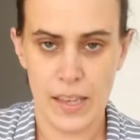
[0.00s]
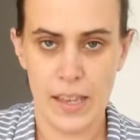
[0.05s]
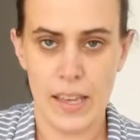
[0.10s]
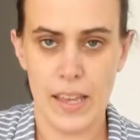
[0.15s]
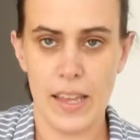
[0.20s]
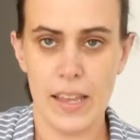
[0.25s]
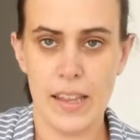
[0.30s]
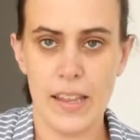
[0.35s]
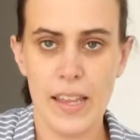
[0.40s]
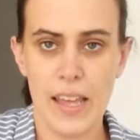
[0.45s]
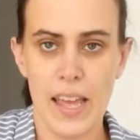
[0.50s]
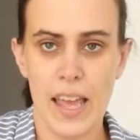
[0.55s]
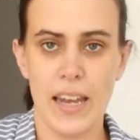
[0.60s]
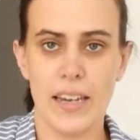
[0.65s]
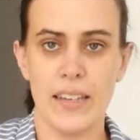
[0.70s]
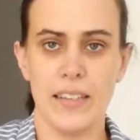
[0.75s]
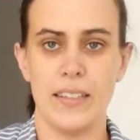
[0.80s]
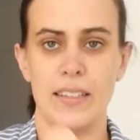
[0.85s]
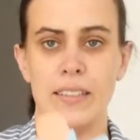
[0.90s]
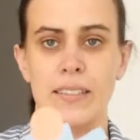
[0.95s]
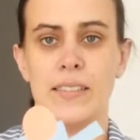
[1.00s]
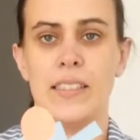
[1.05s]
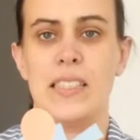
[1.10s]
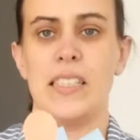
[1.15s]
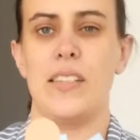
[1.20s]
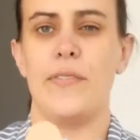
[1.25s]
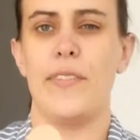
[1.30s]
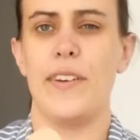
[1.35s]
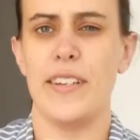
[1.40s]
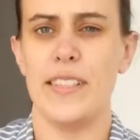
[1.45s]
And then, it's
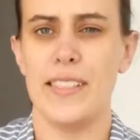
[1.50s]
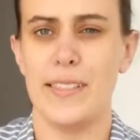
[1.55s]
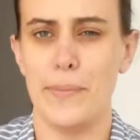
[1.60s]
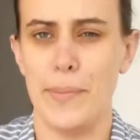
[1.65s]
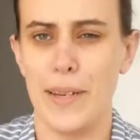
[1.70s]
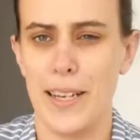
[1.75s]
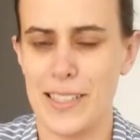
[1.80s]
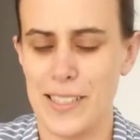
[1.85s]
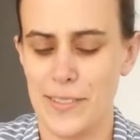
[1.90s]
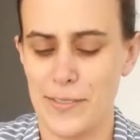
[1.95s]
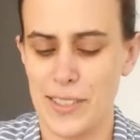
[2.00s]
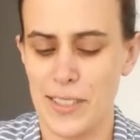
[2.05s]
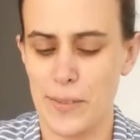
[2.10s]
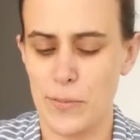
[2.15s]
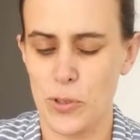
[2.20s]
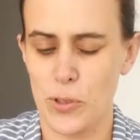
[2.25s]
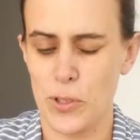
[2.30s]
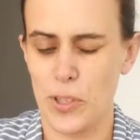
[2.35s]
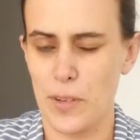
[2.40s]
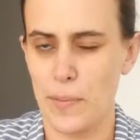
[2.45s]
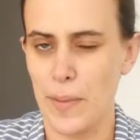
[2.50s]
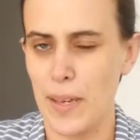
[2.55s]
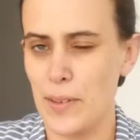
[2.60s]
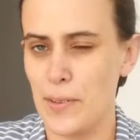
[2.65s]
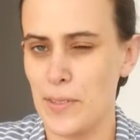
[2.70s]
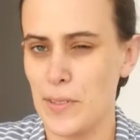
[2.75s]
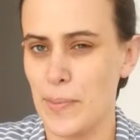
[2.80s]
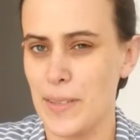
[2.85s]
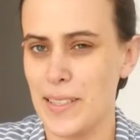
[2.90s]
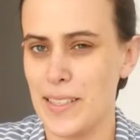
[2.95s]
a very simple activity, I'm sure you can make
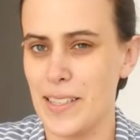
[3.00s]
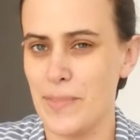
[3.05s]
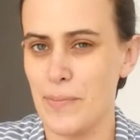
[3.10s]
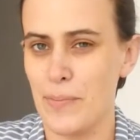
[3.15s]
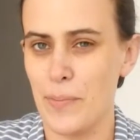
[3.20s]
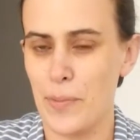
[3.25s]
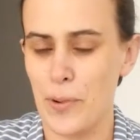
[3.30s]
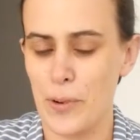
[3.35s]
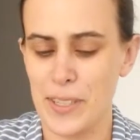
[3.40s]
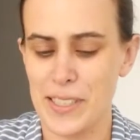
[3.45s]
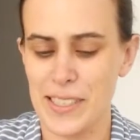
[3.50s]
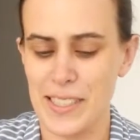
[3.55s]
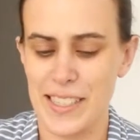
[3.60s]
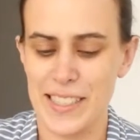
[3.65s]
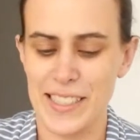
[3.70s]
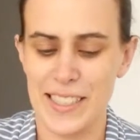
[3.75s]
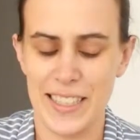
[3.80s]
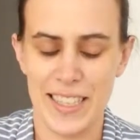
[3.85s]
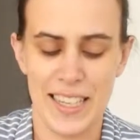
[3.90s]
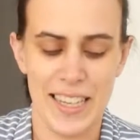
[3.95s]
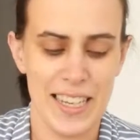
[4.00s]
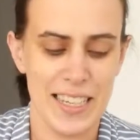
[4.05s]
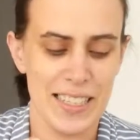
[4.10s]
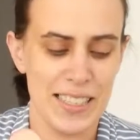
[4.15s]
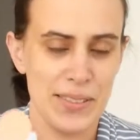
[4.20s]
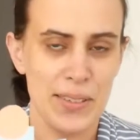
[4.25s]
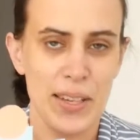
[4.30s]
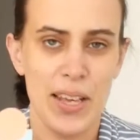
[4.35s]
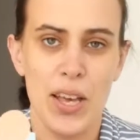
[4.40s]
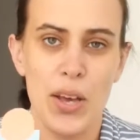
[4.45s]
yours a bit more exciting than this.
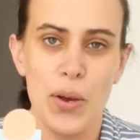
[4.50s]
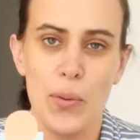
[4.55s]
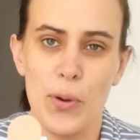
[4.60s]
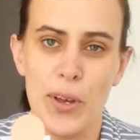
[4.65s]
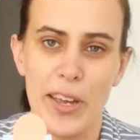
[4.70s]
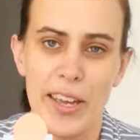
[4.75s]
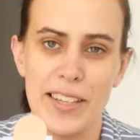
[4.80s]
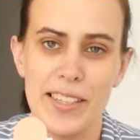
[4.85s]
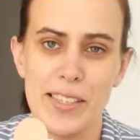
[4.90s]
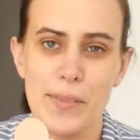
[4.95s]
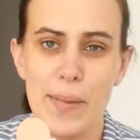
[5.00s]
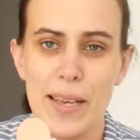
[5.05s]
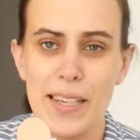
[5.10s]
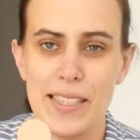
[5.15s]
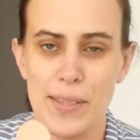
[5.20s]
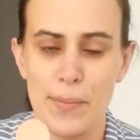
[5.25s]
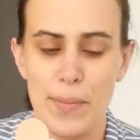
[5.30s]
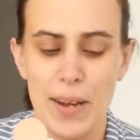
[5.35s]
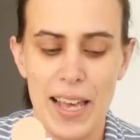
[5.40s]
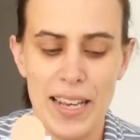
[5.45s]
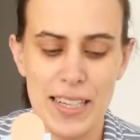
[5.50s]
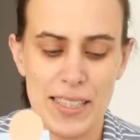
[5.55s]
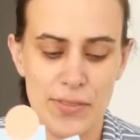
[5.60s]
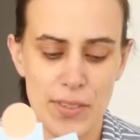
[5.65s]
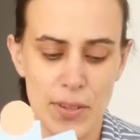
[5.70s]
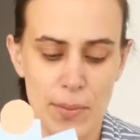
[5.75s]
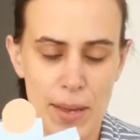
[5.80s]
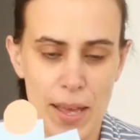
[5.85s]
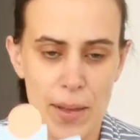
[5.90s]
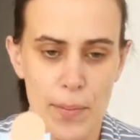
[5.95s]
We're going to make some legs for
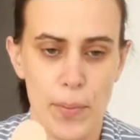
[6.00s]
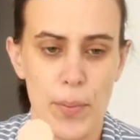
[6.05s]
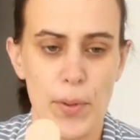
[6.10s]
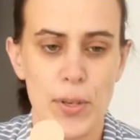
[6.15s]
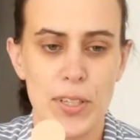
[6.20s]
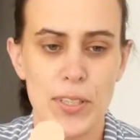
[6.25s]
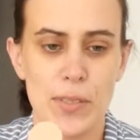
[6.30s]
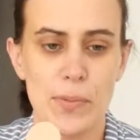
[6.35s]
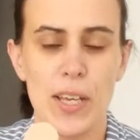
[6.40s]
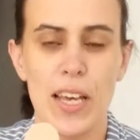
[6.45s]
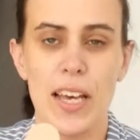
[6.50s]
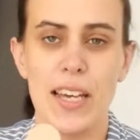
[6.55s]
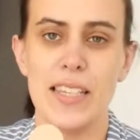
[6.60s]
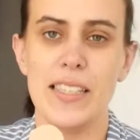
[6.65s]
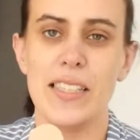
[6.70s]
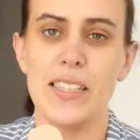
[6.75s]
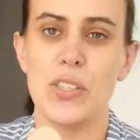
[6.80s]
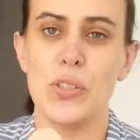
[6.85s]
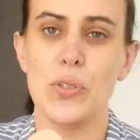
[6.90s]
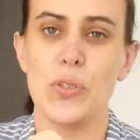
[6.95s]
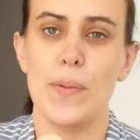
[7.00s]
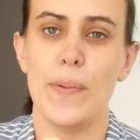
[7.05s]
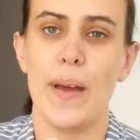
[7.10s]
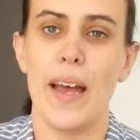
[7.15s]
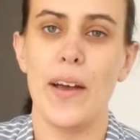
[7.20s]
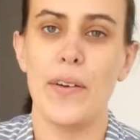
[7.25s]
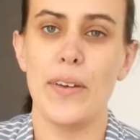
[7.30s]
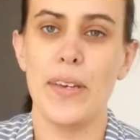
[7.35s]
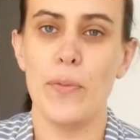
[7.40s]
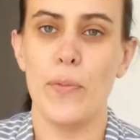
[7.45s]
the man, but because we heard in the story about
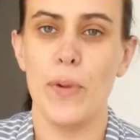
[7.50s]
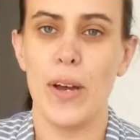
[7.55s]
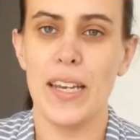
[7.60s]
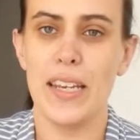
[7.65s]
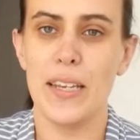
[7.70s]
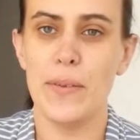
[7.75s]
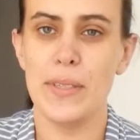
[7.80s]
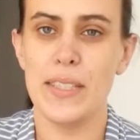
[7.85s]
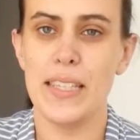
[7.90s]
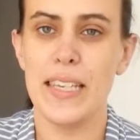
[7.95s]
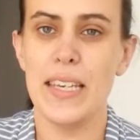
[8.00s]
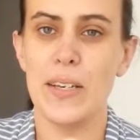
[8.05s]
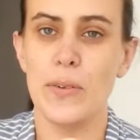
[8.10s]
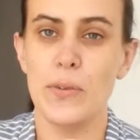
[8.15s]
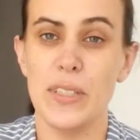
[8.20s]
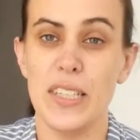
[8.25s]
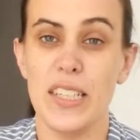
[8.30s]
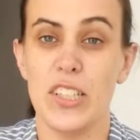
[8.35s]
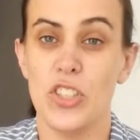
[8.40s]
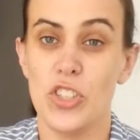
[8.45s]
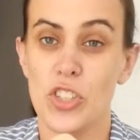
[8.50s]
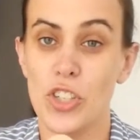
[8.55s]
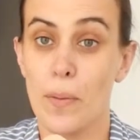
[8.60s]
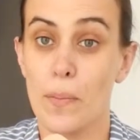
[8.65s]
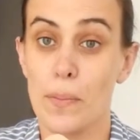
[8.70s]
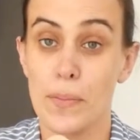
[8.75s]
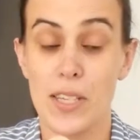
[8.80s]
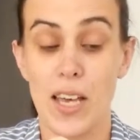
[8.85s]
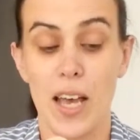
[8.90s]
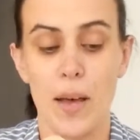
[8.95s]
how when he was healed, he
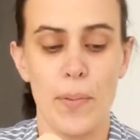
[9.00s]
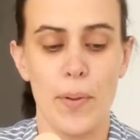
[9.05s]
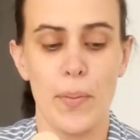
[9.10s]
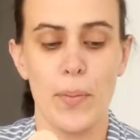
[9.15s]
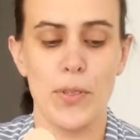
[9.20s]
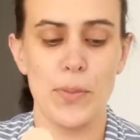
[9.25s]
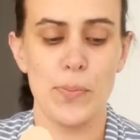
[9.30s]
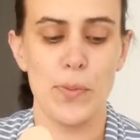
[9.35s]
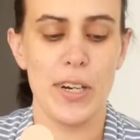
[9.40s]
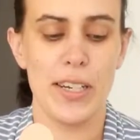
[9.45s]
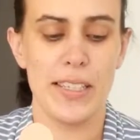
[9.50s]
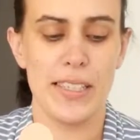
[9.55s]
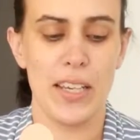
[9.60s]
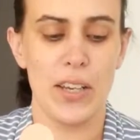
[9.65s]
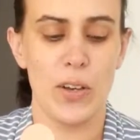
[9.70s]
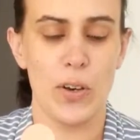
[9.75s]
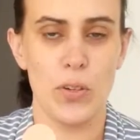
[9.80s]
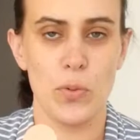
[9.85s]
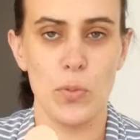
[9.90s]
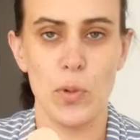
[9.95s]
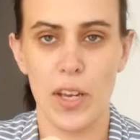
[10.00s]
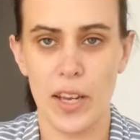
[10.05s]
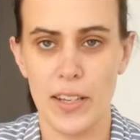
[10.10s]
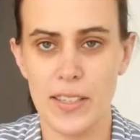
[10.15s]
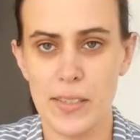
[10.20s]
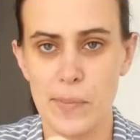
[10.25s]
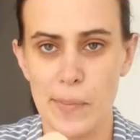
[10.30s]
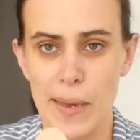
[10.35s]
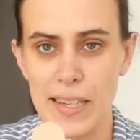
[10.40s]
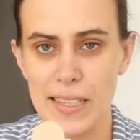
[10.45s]
jumped up and was praising God, we're going
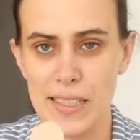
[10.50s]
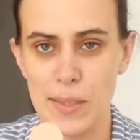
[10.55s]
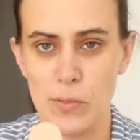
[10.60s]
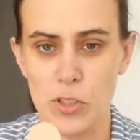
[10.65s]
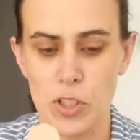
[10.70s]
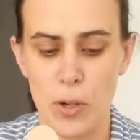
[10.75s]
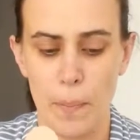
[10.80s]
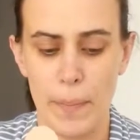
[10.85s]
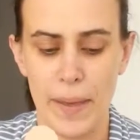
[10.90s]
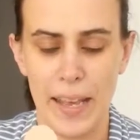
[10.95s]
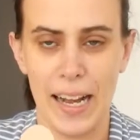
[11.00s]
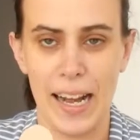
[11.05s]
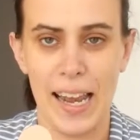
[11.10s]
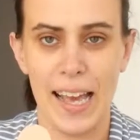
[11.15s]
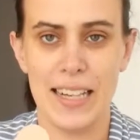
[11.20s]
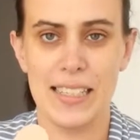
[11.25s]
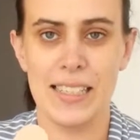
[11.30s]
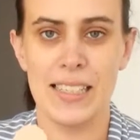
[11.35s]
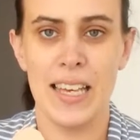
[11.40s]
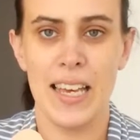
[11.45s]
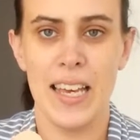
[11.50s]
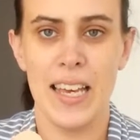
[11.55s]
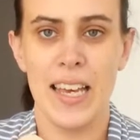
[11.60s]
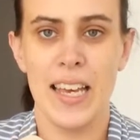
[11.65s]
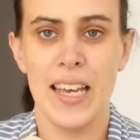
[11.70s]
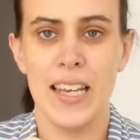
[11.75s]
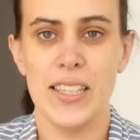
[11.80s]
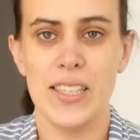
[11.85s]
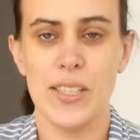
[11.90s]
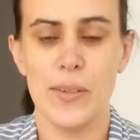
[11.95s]
to make some jumping legs.
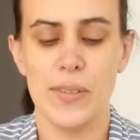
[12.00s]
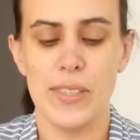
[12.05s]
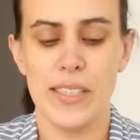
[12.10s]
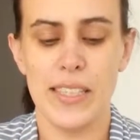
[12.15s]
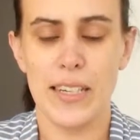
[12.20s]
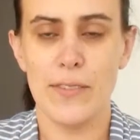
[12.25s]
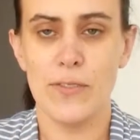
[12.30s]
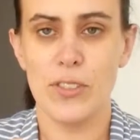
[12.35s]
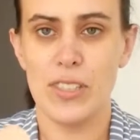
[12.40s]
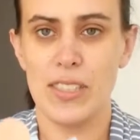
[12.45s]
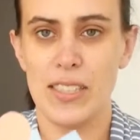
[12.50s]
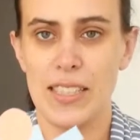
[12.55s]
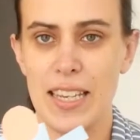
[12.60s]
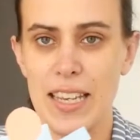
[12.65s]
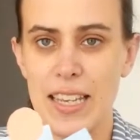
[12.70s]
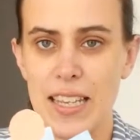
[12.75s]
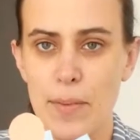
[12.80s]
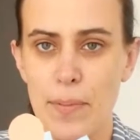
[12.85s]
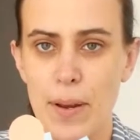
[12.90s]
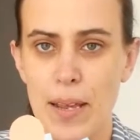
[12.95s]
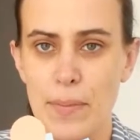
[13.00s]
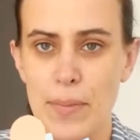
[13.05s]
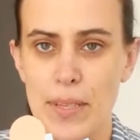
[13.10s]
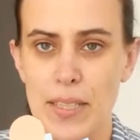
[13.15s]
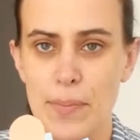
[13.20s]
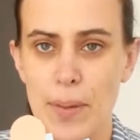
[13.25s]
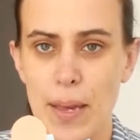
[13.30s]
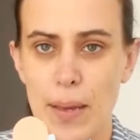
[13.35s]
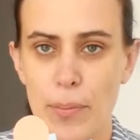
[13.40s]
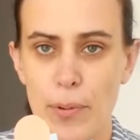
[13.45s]
So instead of just sticking the plain piece
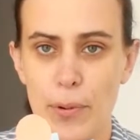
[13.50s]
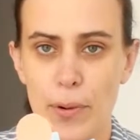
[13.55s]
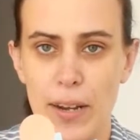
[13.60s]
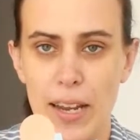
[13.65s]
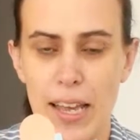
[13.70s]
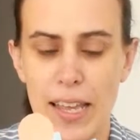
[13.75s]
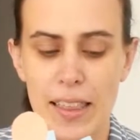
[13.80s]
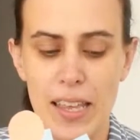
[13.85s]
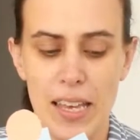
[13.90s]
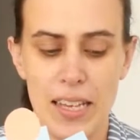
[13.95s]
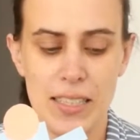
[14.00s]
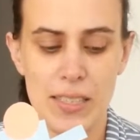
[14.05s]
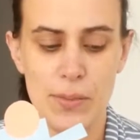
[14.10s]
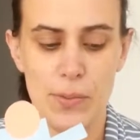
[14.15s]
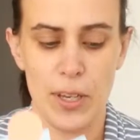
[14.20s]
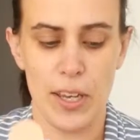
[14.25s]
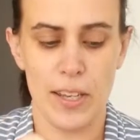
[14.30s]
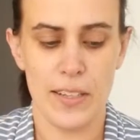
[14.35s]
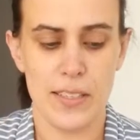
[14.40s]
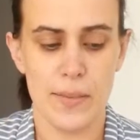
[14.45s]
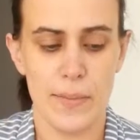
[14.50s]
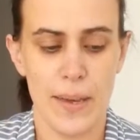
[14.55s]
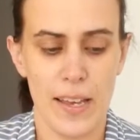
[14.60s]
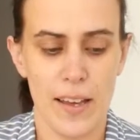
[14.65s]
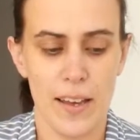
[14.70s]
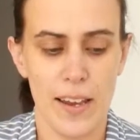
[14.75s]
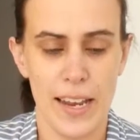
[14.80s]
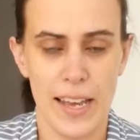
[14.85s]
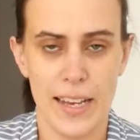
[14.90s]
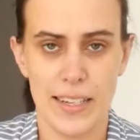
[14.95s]
of paper on like this, we're going to make
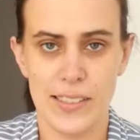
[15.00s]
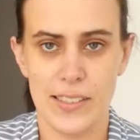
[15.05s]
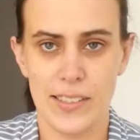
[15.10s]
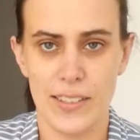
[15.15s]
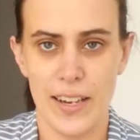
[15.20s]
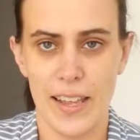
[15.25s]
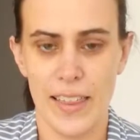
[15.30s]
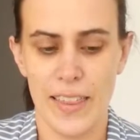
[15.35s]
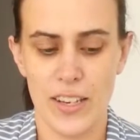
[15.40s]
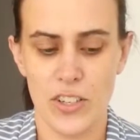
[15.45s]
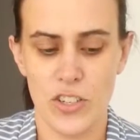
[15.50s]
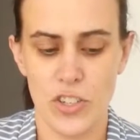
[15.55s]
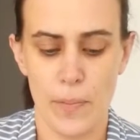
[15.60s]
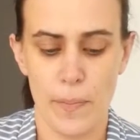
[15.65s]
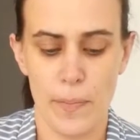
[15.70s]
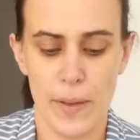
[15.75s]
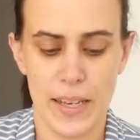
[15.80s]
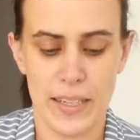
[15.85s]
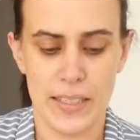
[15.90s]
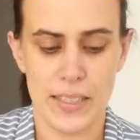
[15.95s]
our legs look like they're jumping.